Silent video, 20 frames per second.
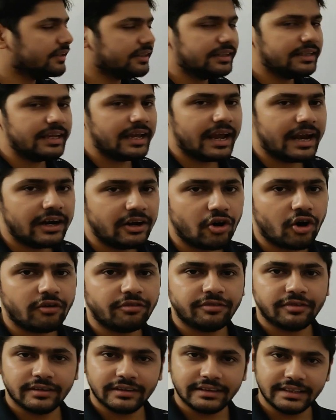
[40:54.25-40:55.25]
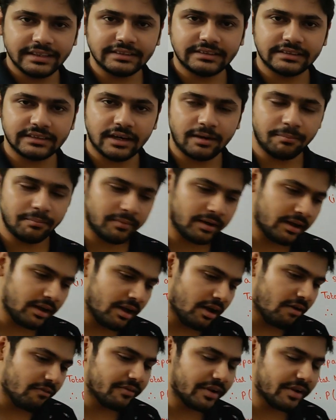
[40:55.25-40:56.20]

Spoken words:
with the end of this sum,